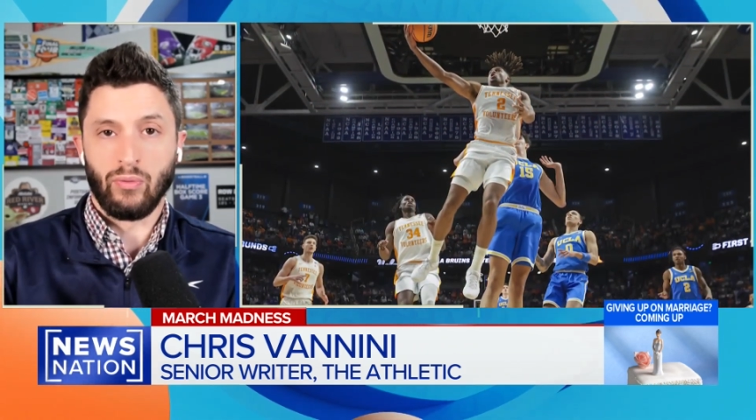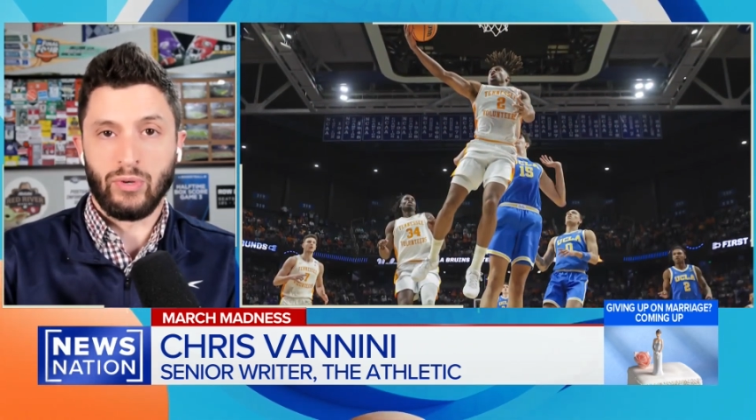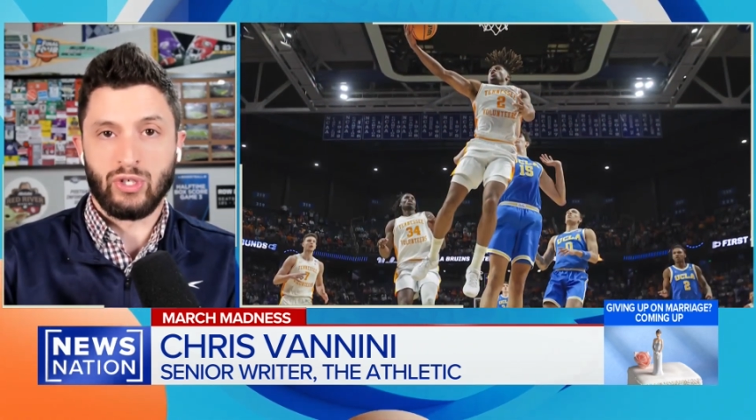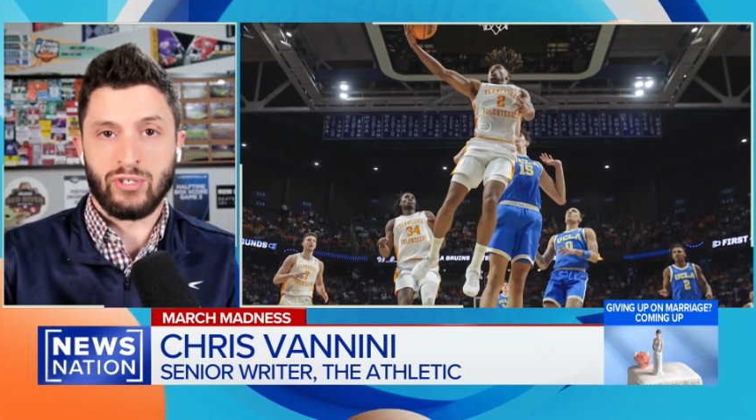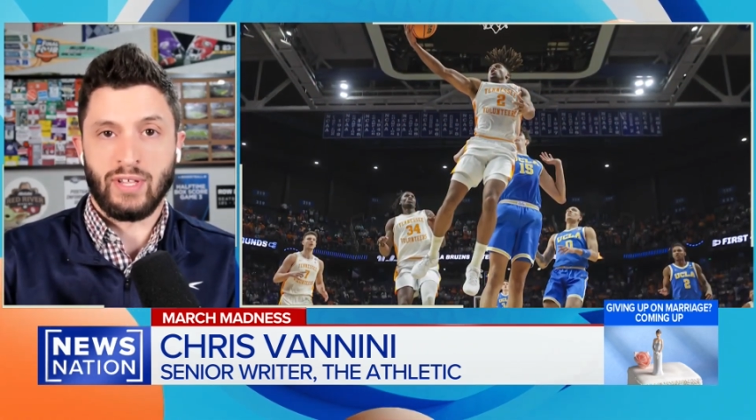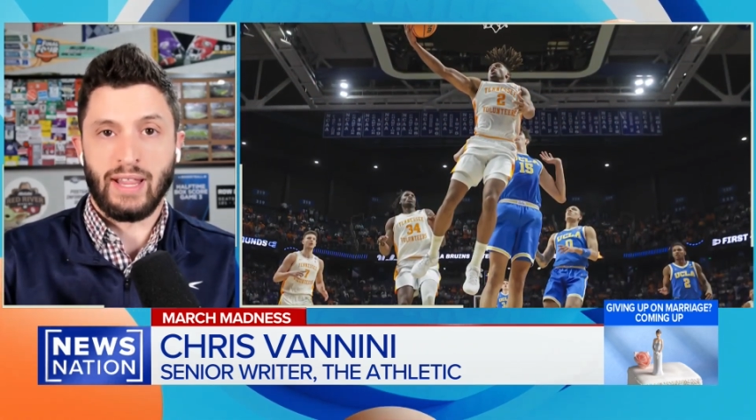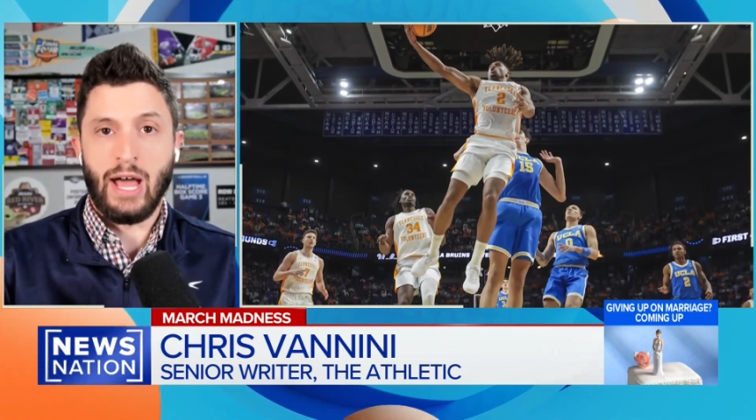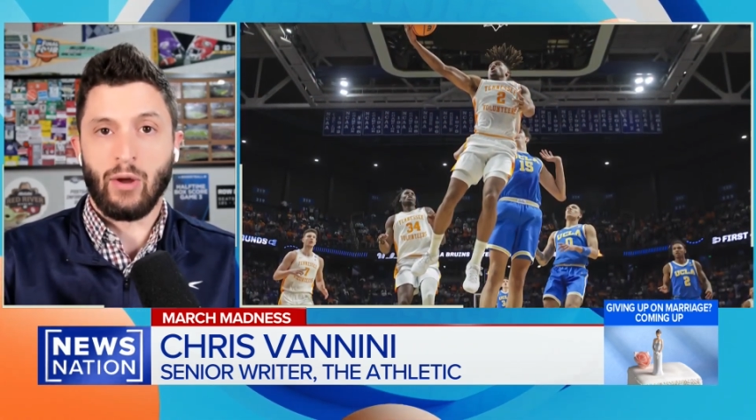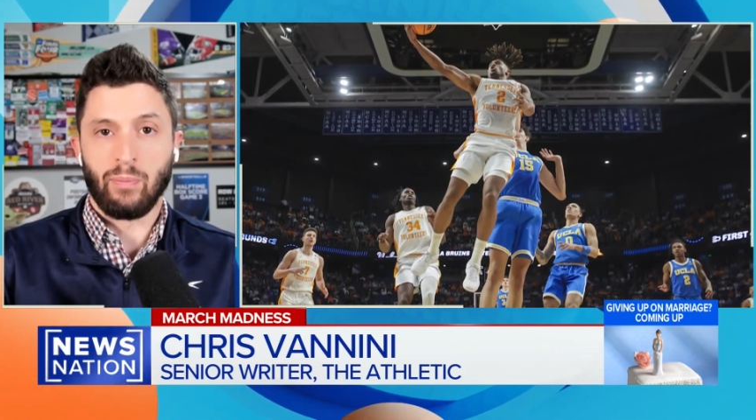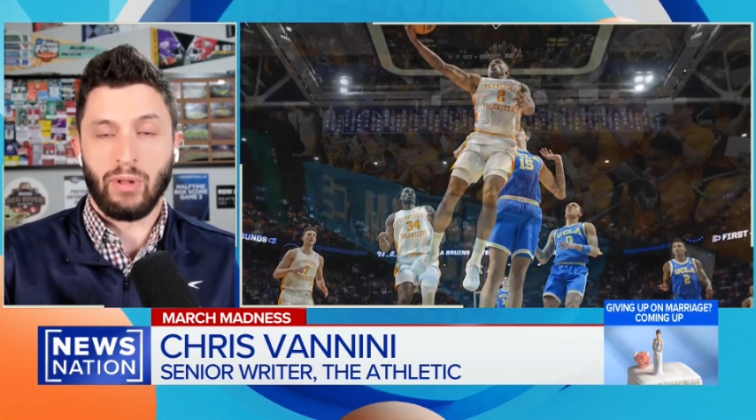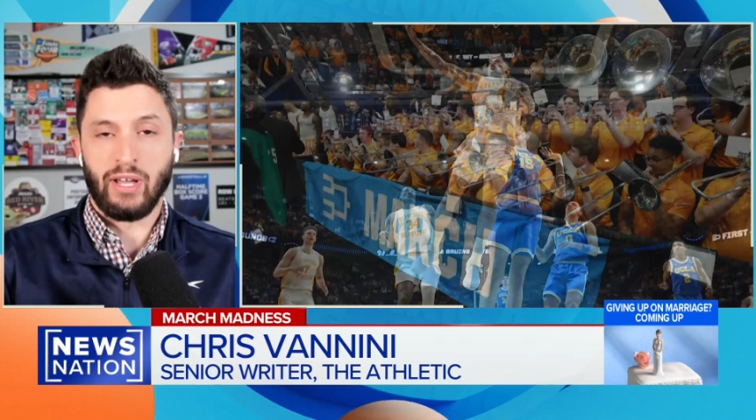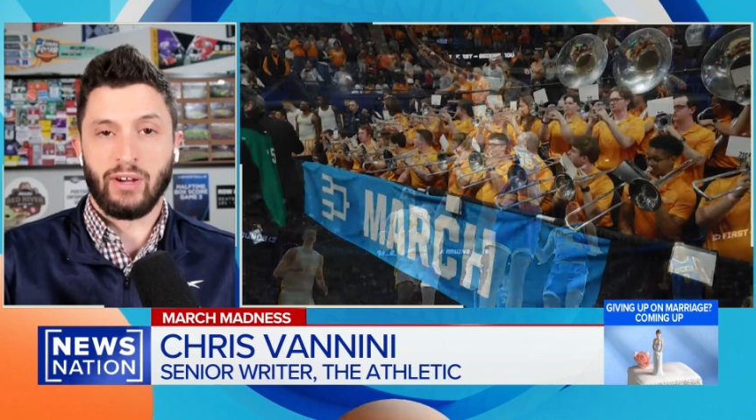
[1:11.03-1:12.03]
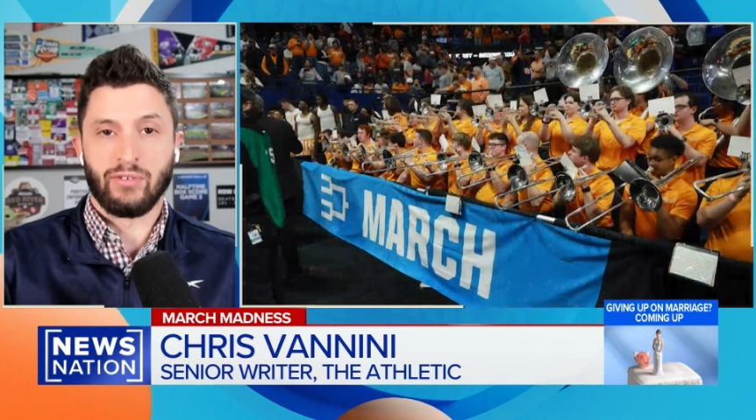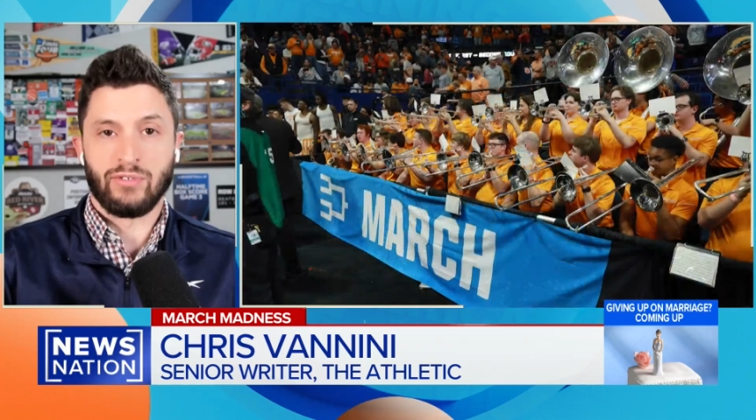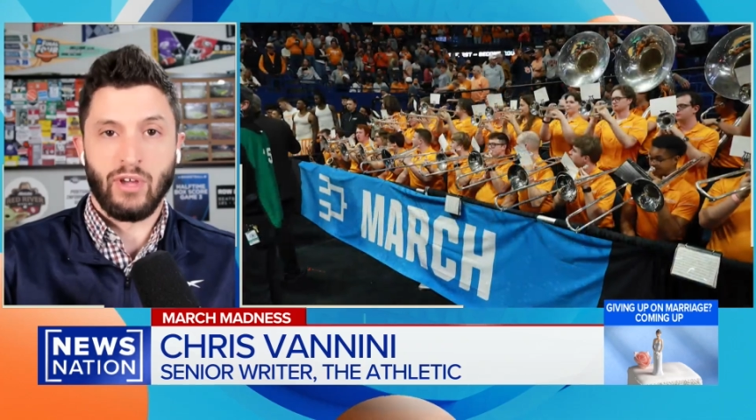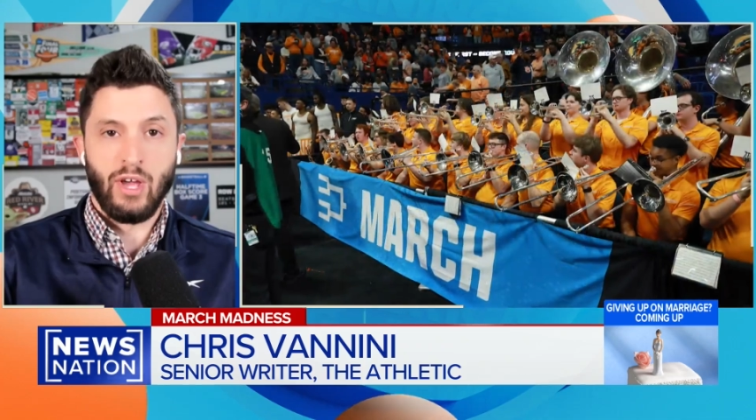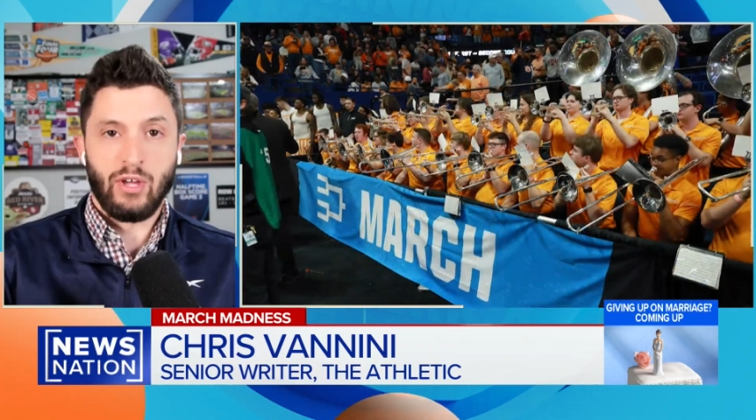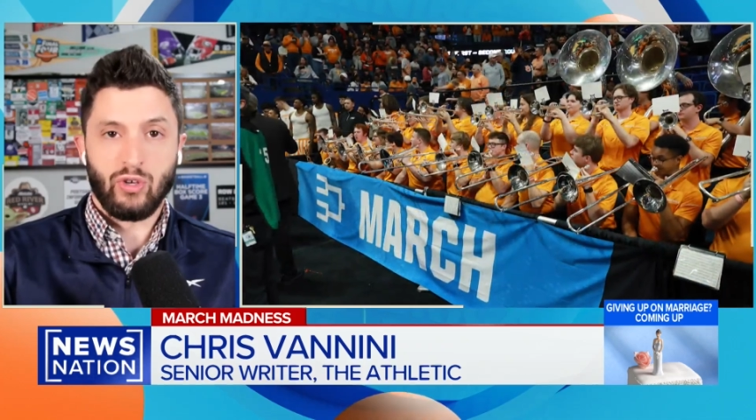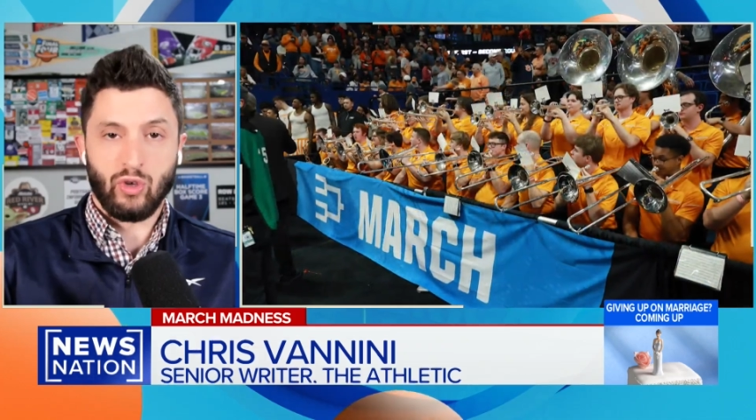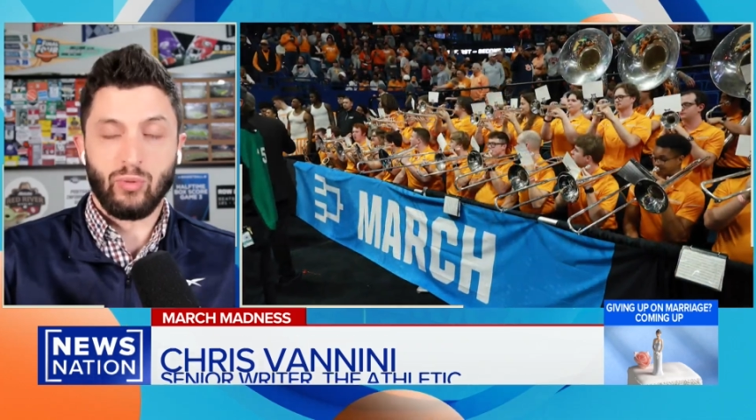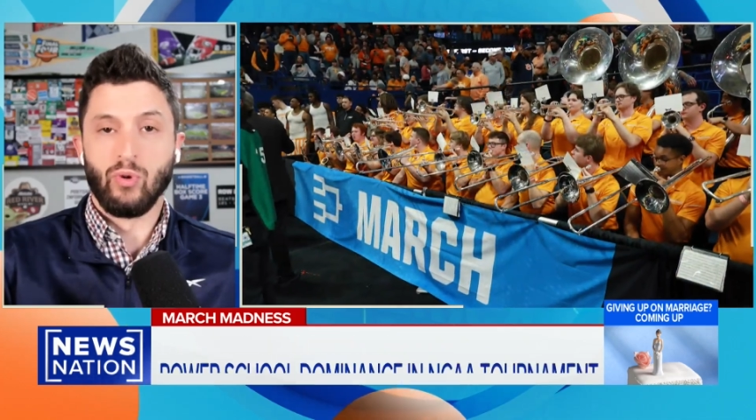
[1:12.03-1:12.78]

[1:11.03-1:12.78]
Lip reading: which has allowed players to